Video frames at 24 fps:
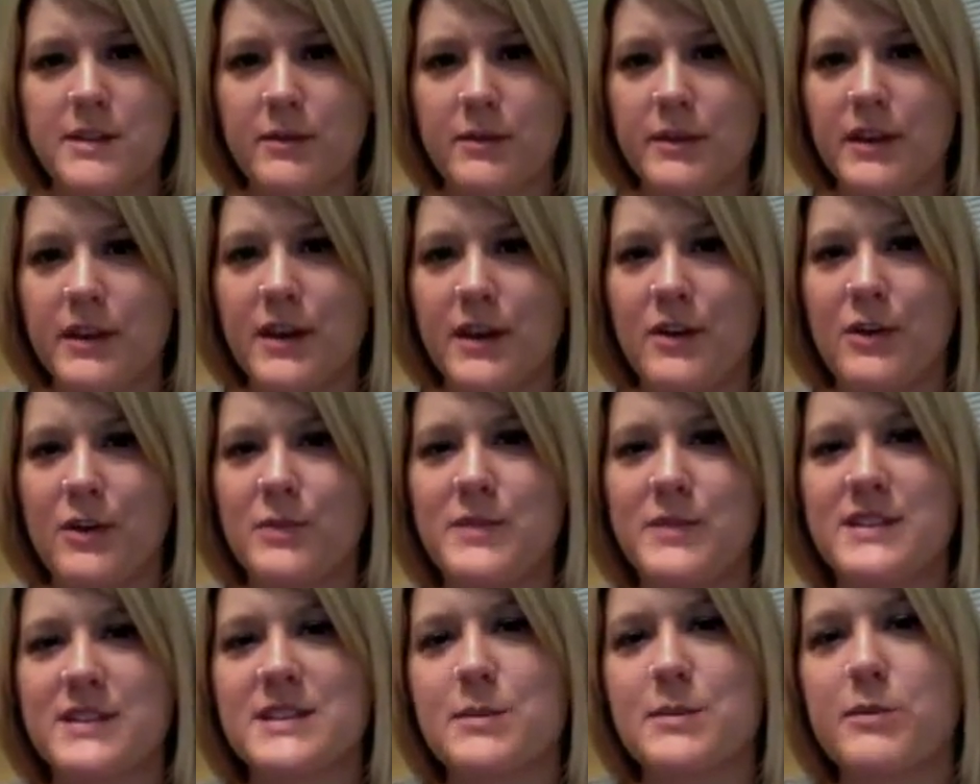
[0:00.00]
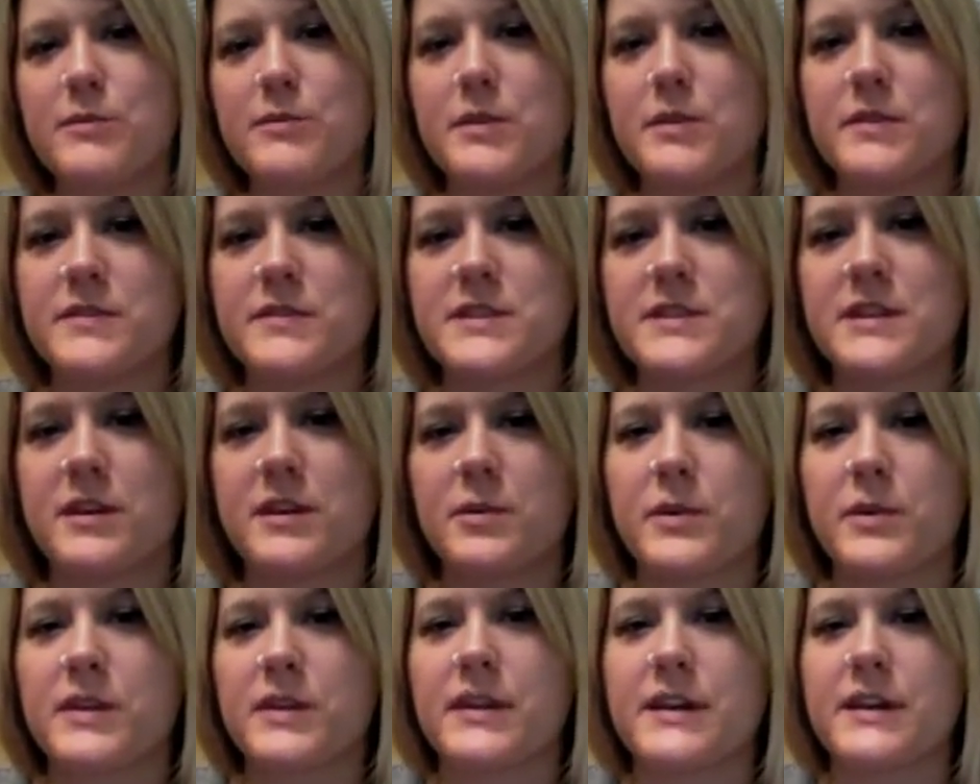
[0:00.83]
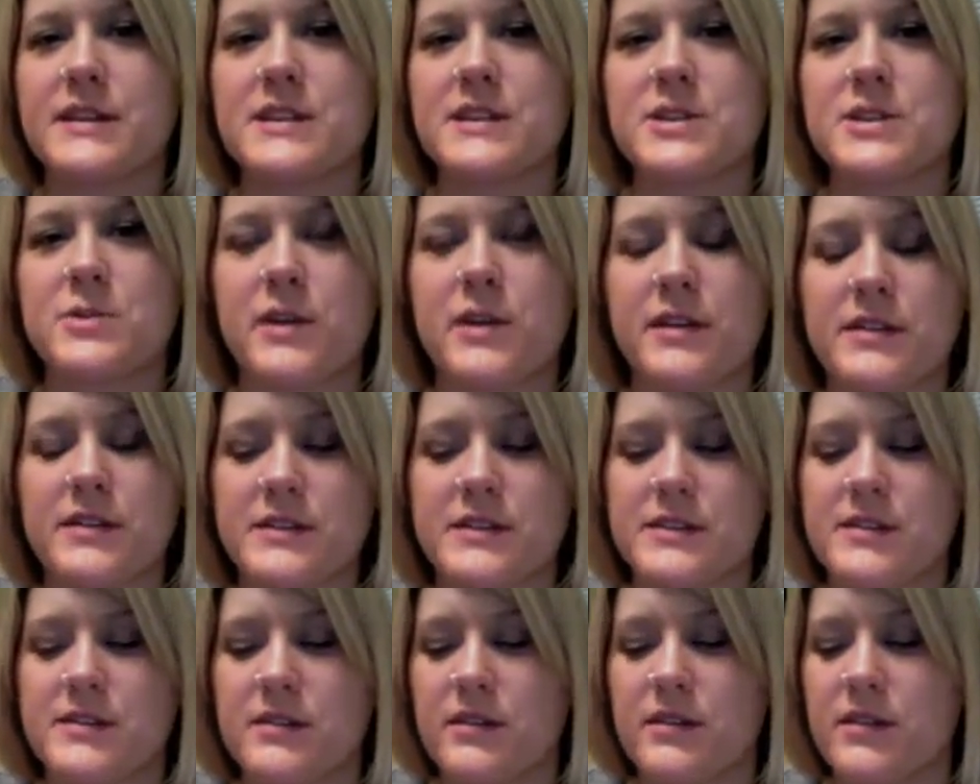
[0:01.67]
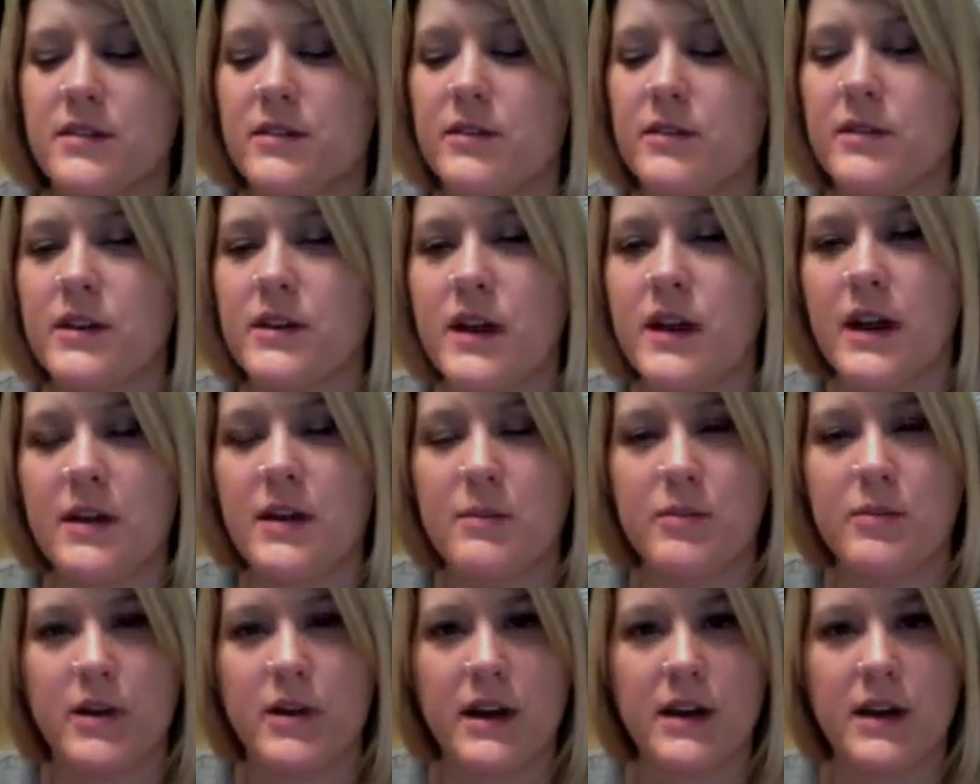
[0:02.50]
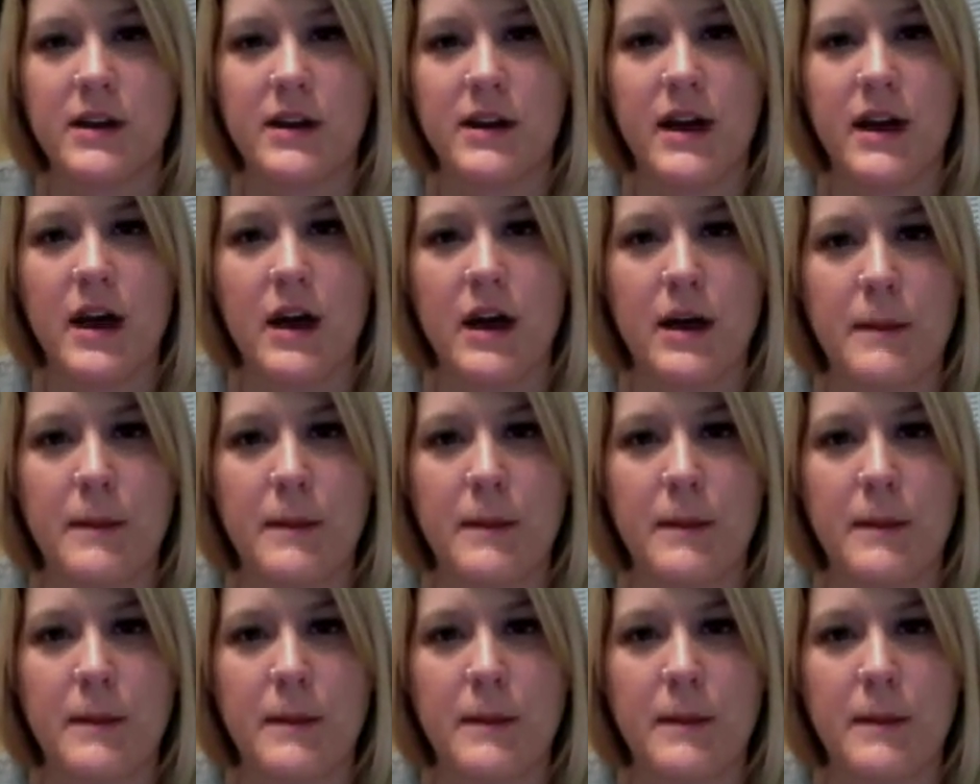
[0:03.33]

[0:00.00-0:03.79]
I really hope that some of you have stuck with us throughout this little kind of break.